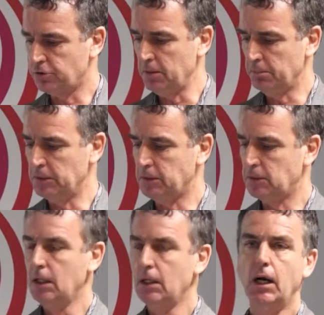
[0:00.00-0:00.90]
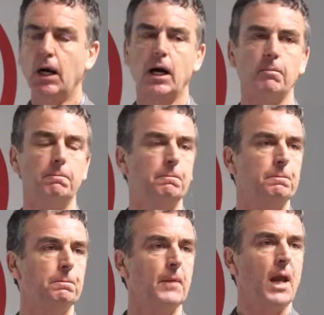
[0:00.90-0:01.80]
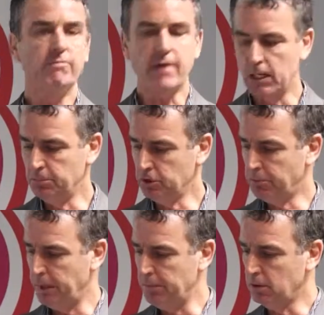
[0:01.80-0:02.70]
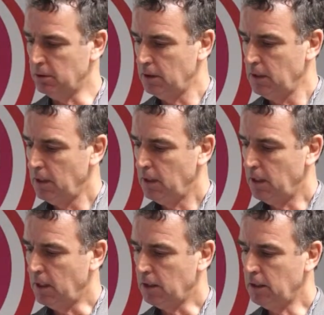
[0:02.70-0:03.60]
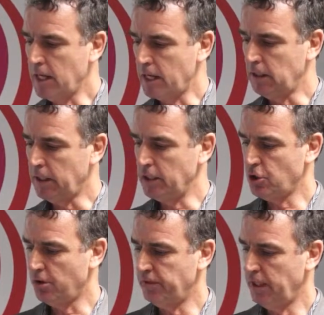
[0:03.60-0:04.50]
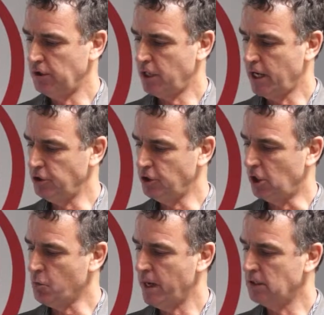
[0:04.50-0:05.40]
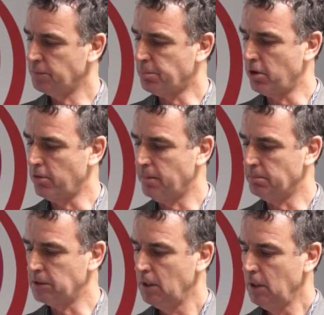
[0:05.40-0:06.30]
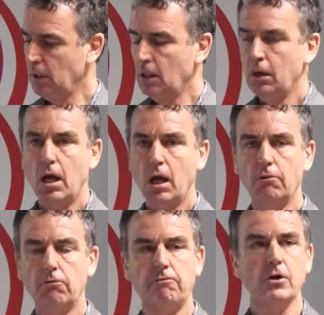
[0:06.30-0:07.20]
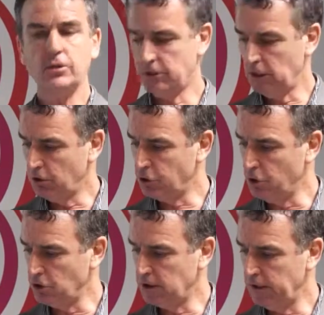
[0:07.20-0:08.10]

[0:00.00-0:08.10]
treatments available to people, conducting HIV education and awareness programs, focusing on church